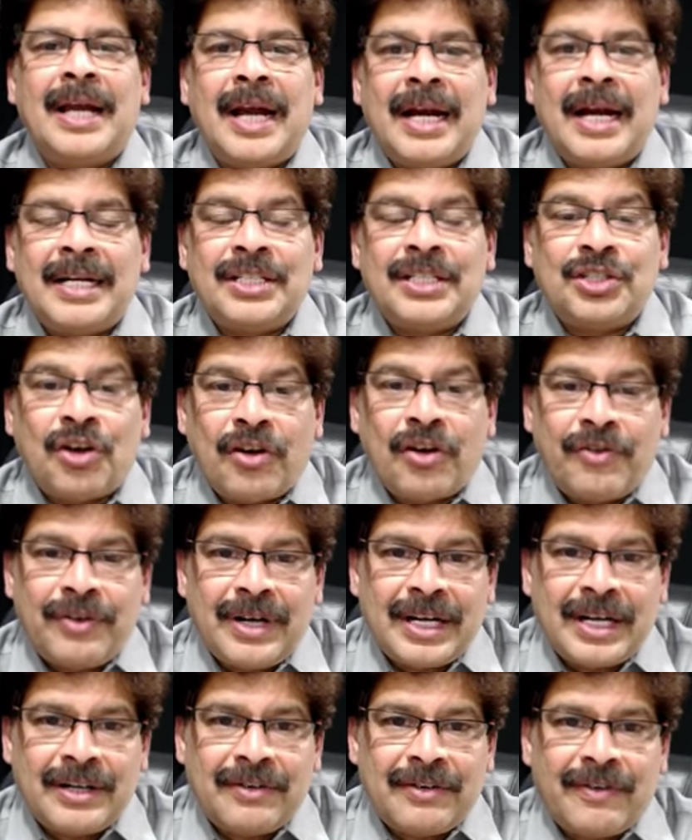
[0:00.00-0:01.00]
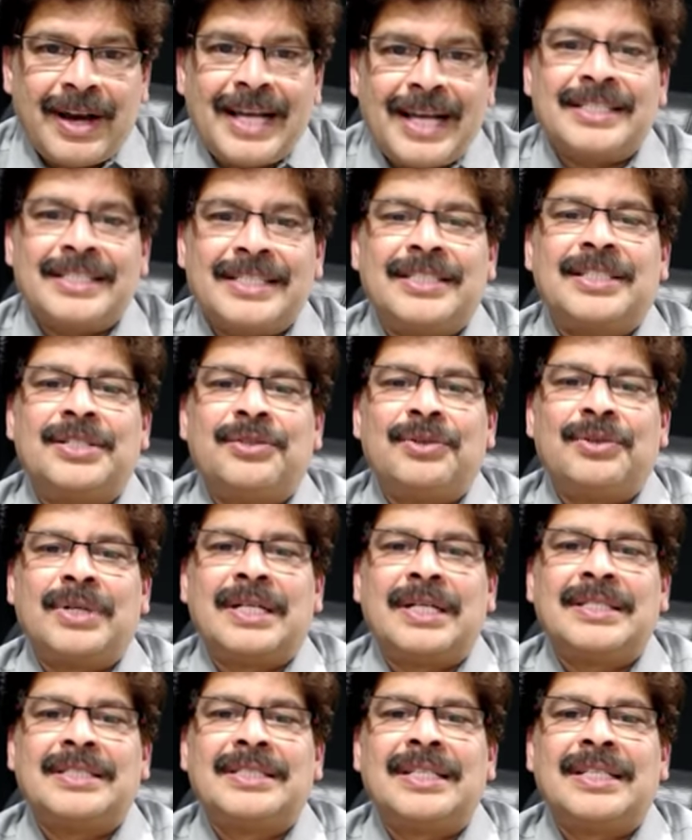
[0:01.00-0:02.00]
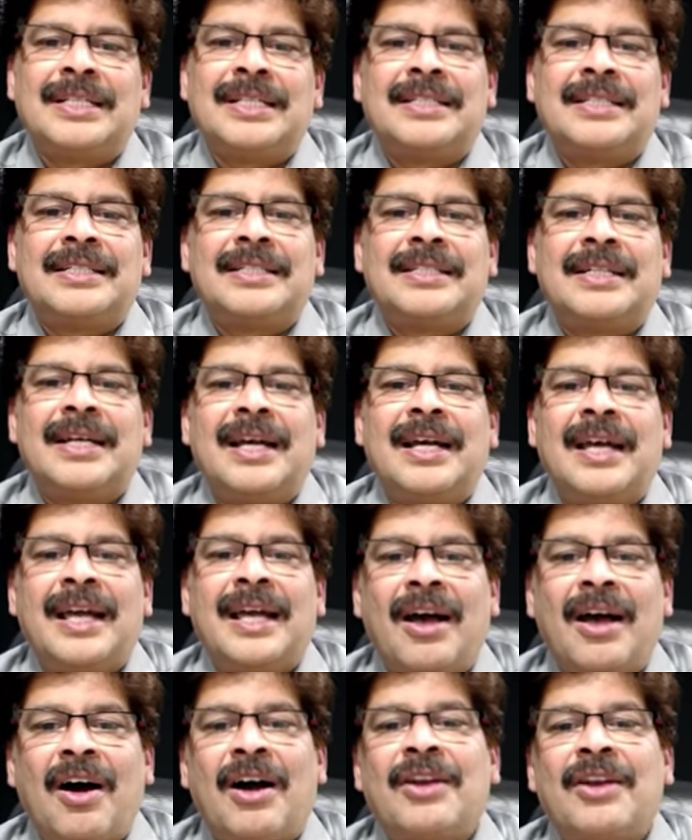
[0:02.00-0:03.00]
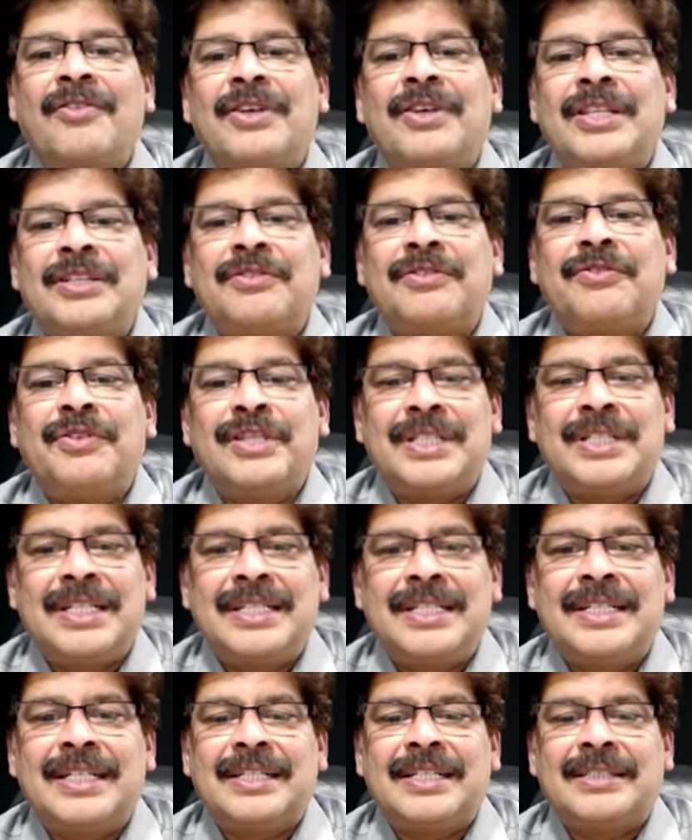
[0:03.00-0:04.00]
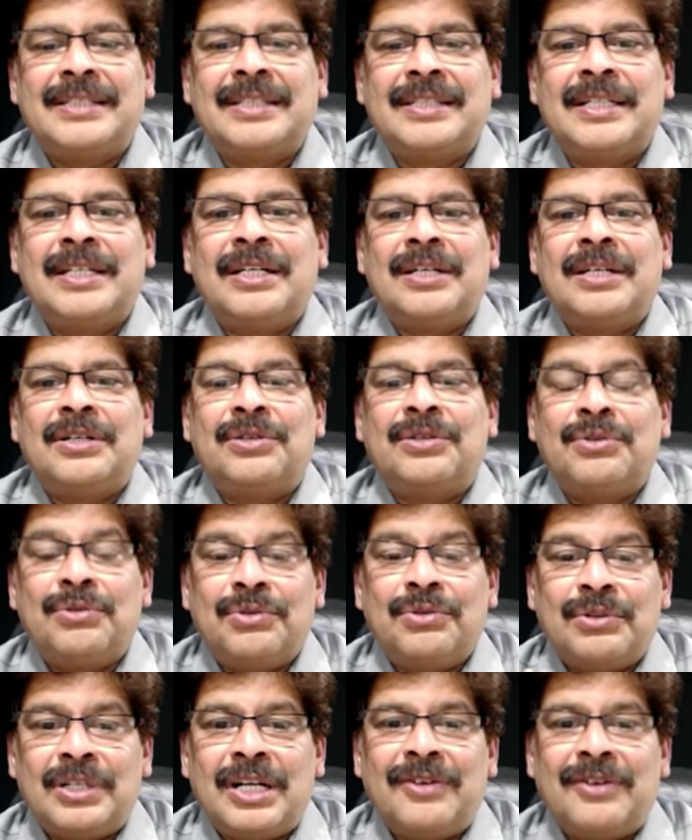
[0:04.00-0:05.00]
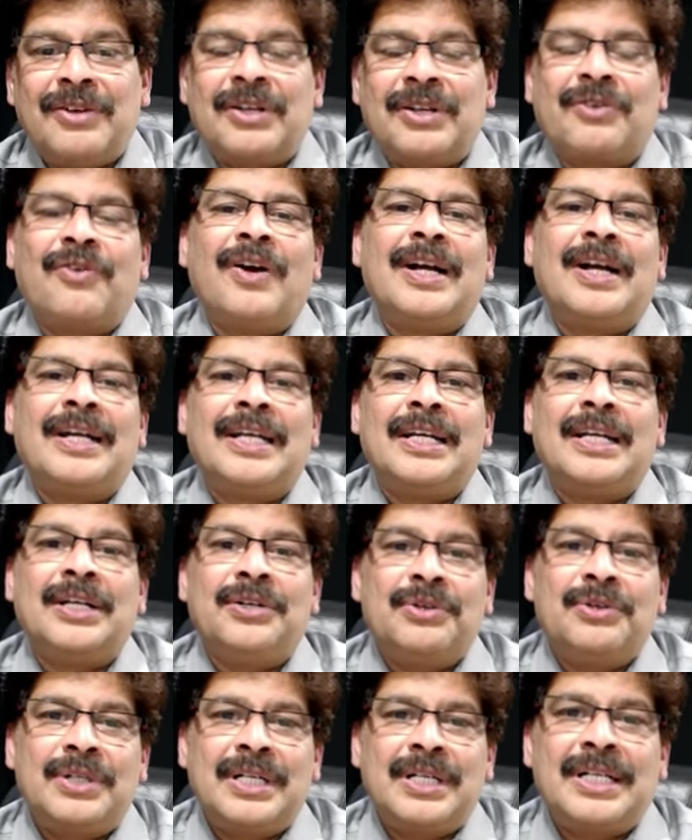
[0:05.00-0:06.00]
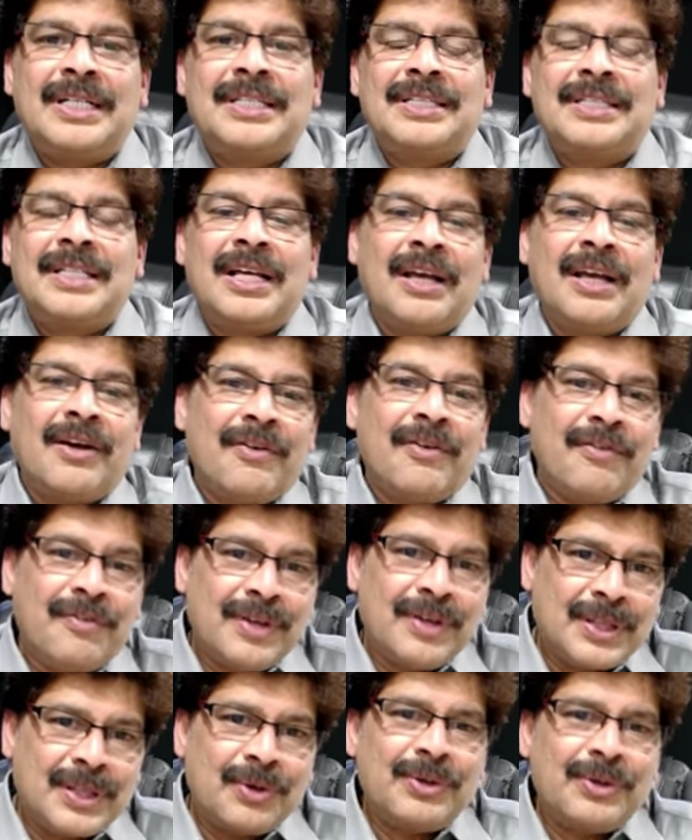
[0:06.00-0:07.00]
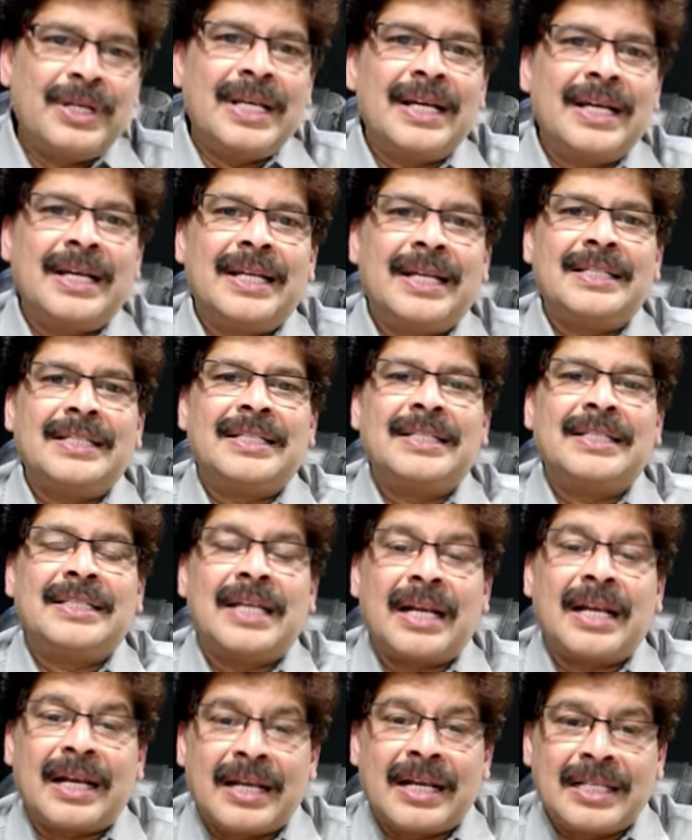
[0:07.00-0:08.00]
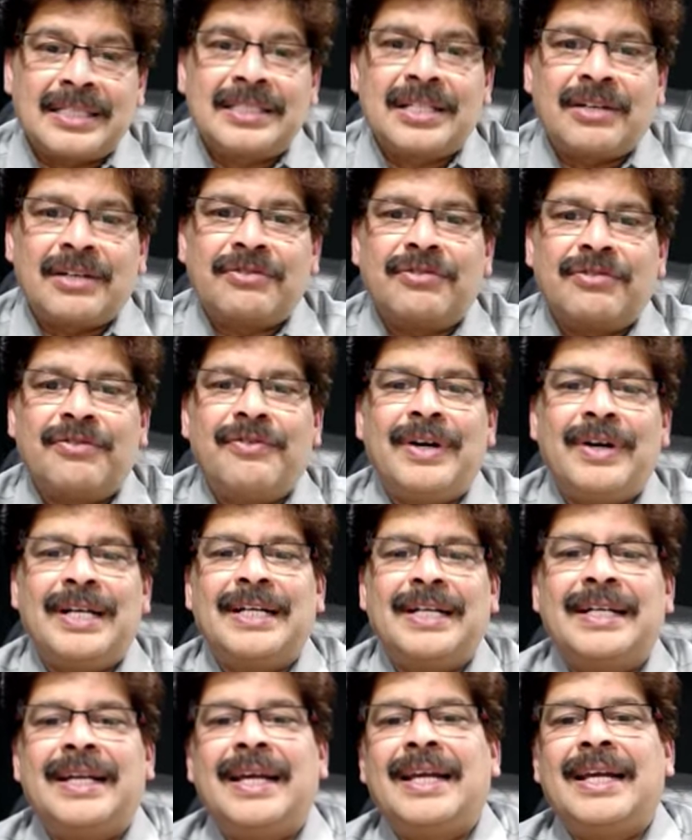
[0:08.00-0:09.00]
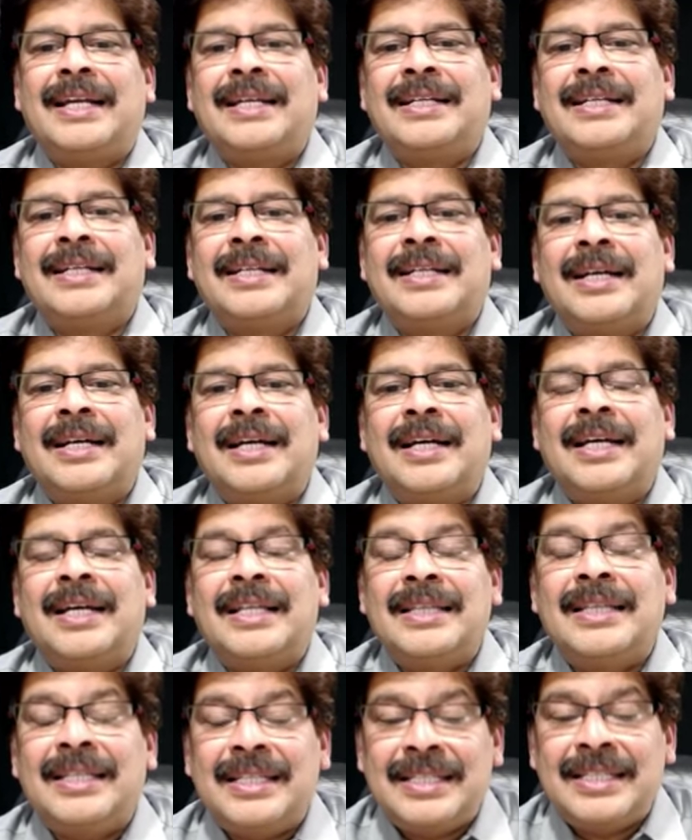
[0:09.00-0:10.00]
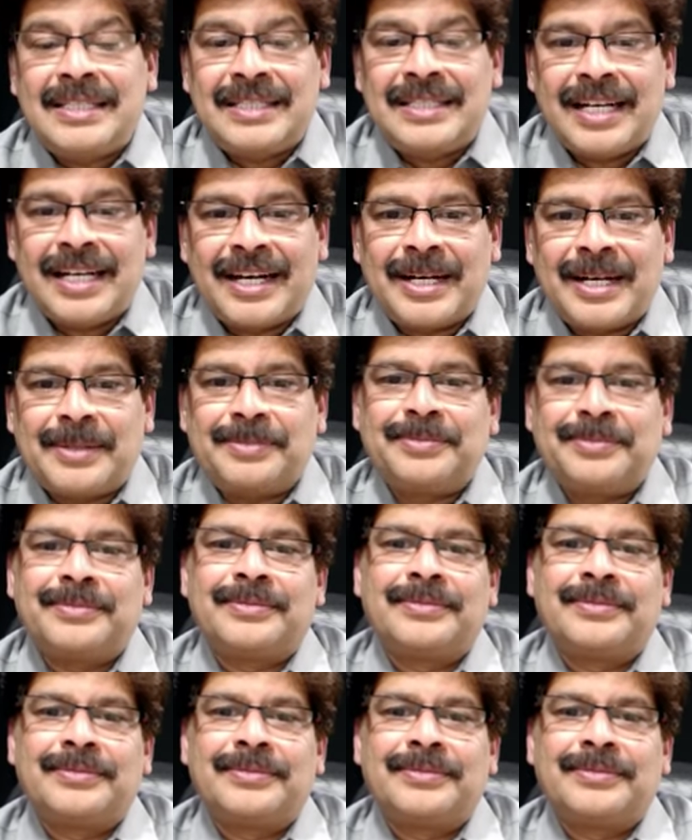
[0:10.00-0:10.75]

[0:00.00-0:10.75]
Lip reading: It is often advised to consult a Ayurvedic physician to deliver quality nutrients without increasing the risk of weight gain in these children.